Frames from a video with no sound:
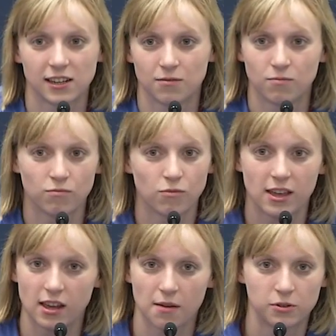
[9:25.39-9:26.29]
and we
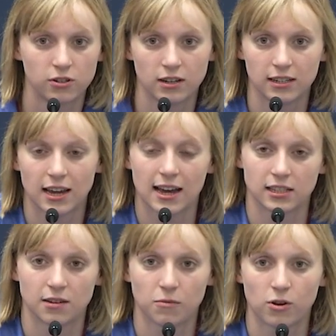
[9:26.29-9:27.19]
had the opportunity to
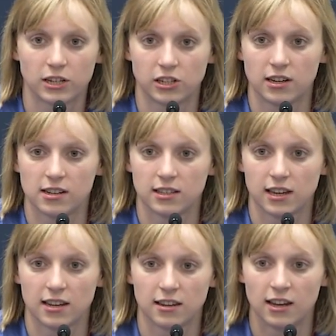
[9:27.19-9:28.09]
ask him questions,
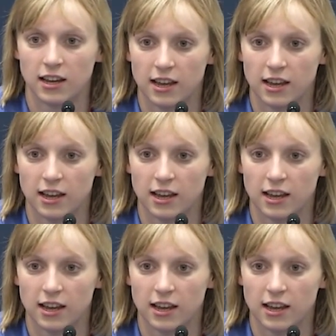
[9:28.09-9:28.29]
and